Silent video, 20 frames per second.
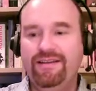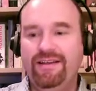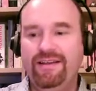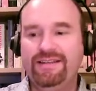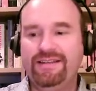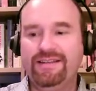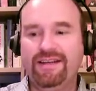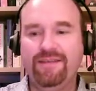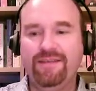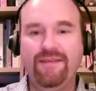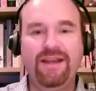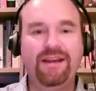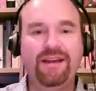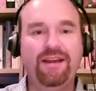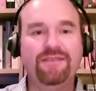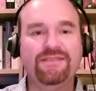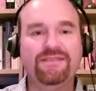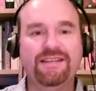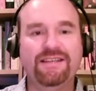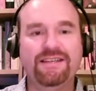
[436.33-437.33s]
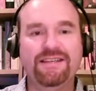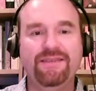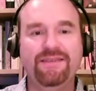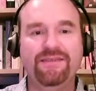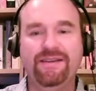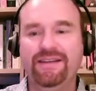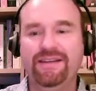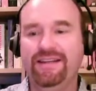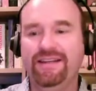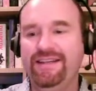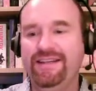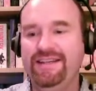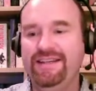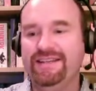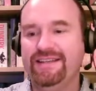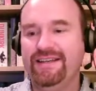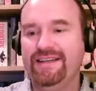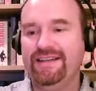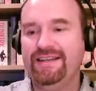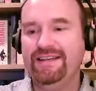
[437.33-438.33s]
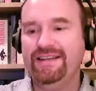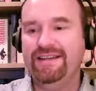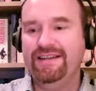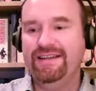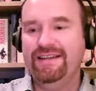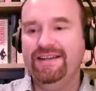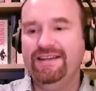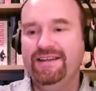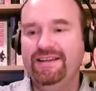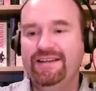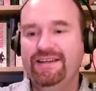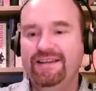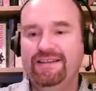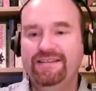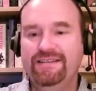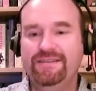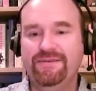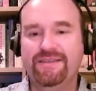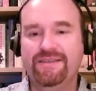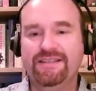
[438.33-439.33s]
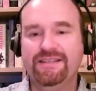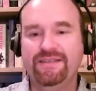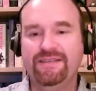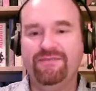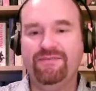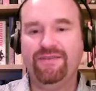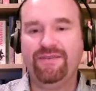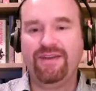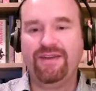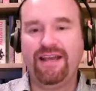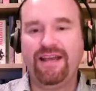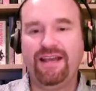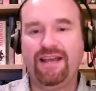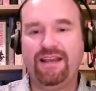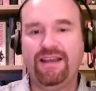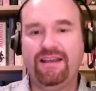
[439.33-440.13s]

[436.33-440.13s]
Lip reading: It's going to make life significantly easier. So we can see Viriac.